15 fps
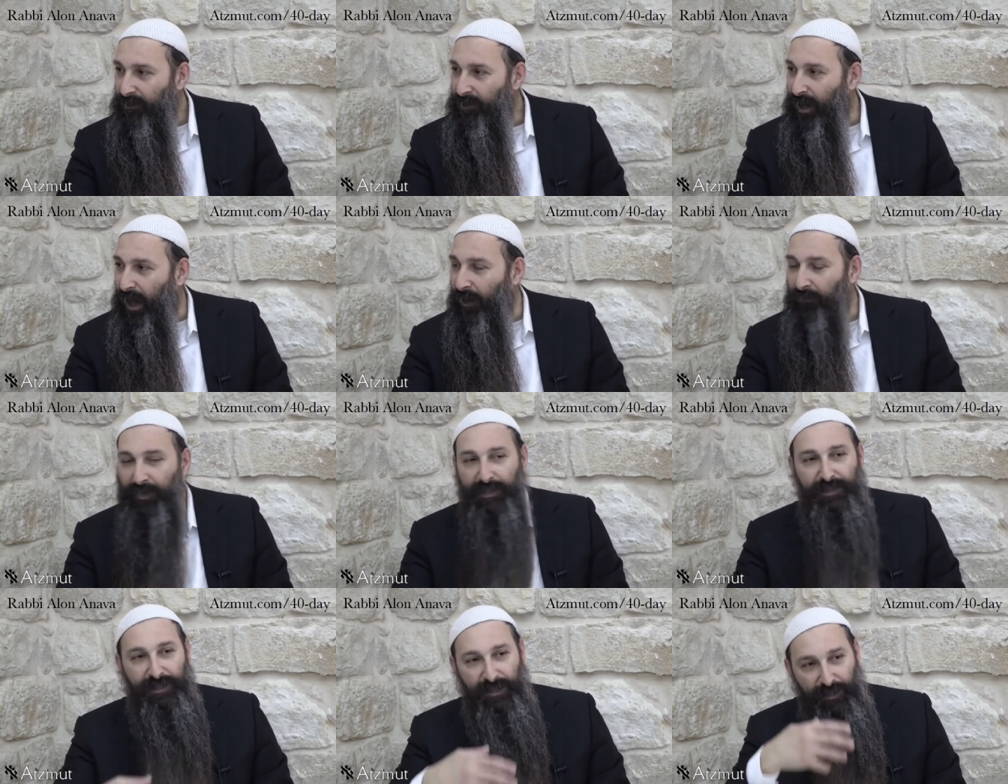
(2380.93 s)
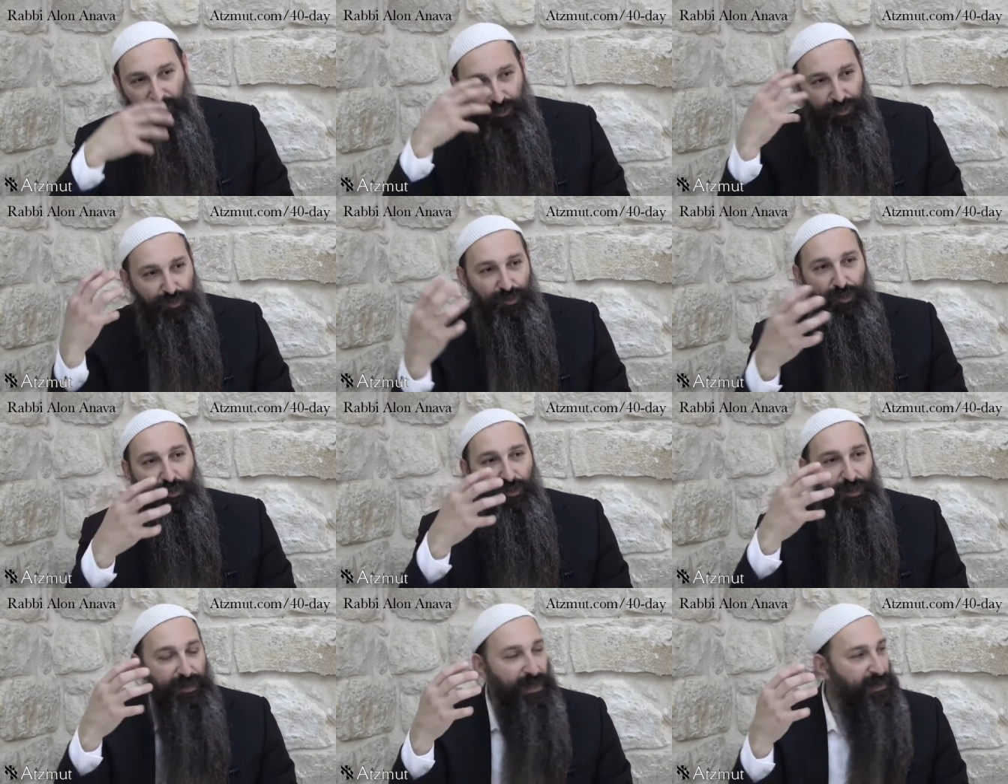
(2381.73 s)
calmness and
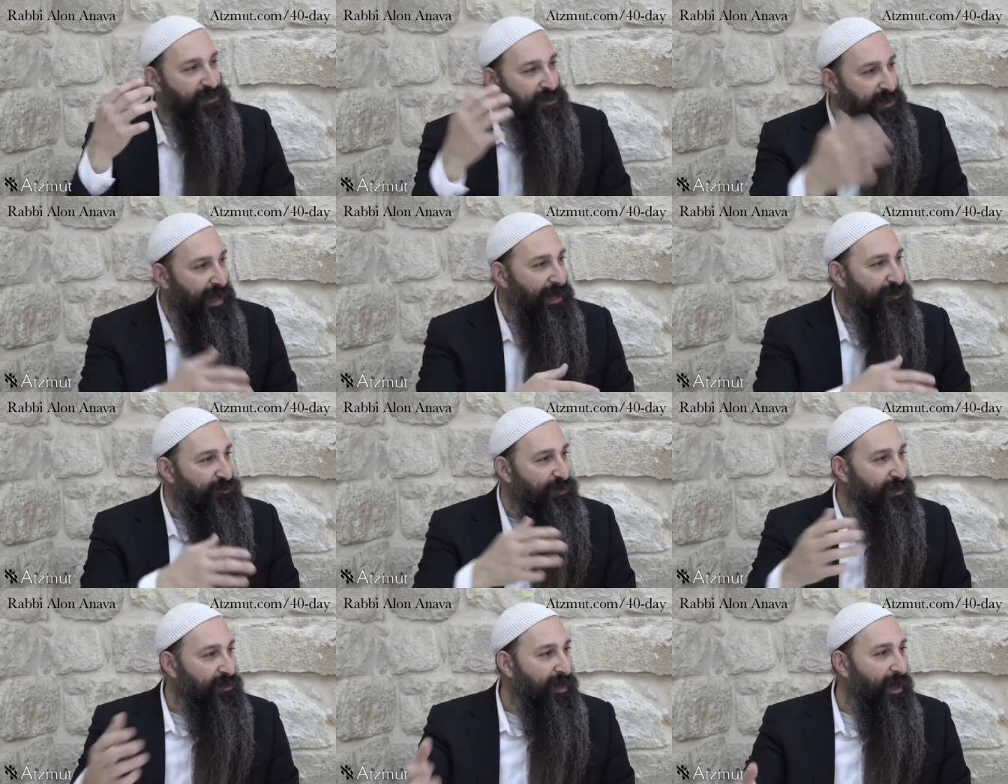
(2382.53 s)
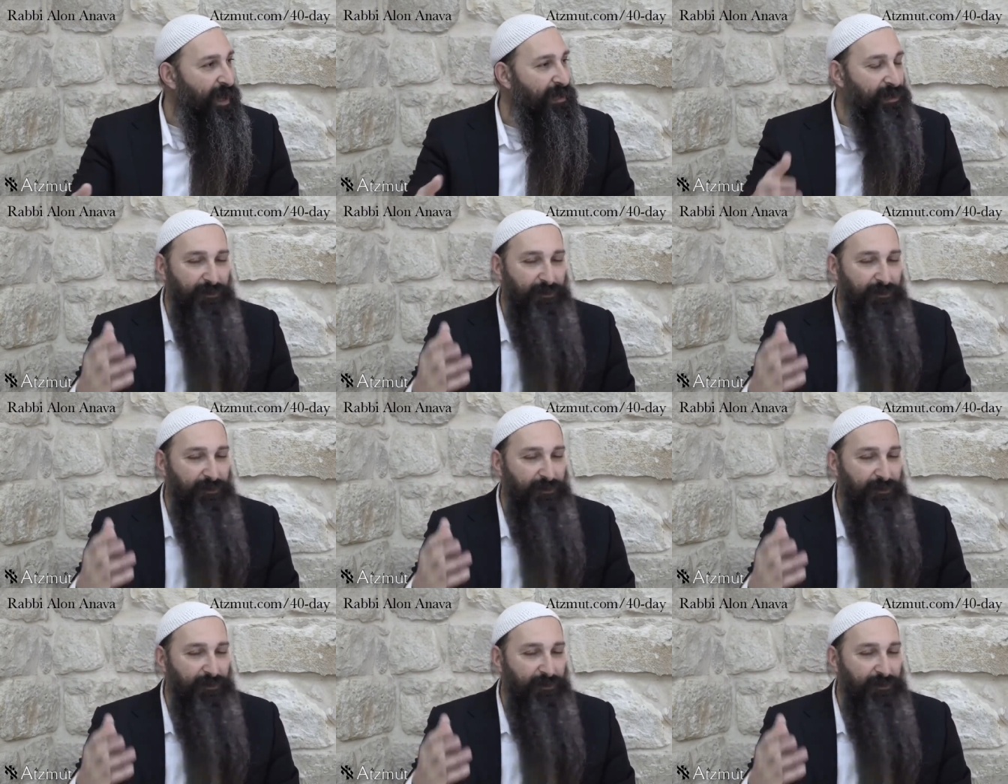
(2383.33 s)
control and I slander and lie.